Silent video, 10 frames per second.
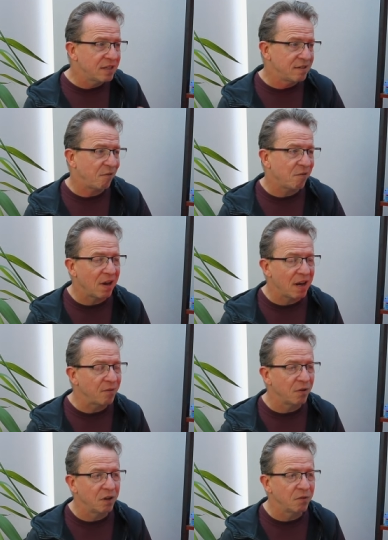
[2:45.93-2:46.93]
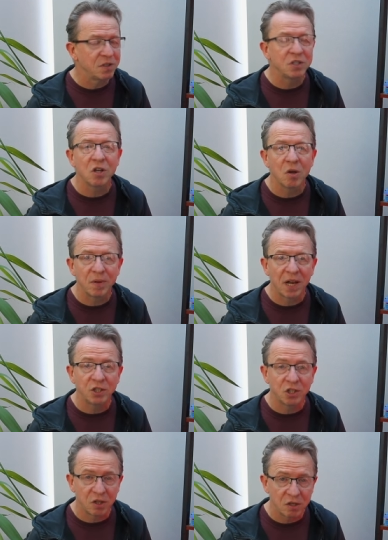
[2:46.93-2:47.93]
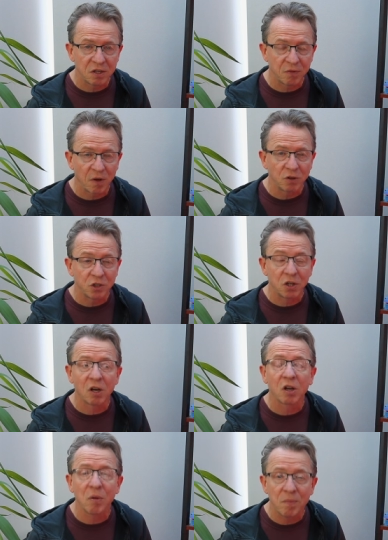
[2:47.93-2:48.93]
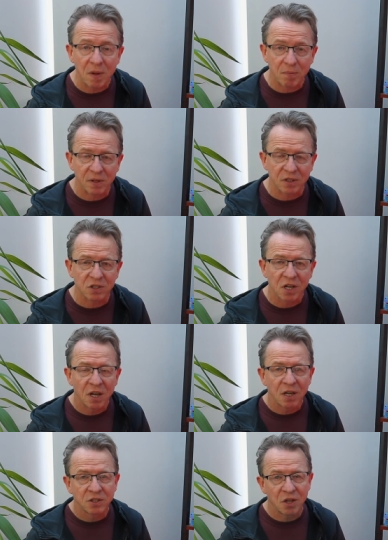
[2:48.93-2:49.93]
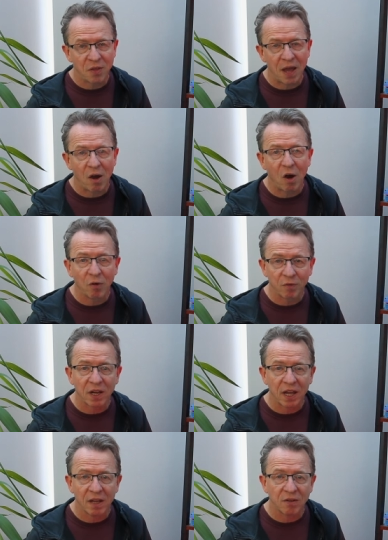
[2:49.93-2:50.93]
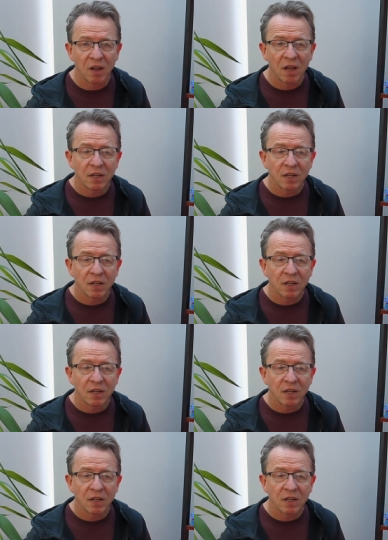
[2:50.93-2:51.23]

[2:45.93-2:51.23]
different level of determination and devotion and commitment to that of a kid.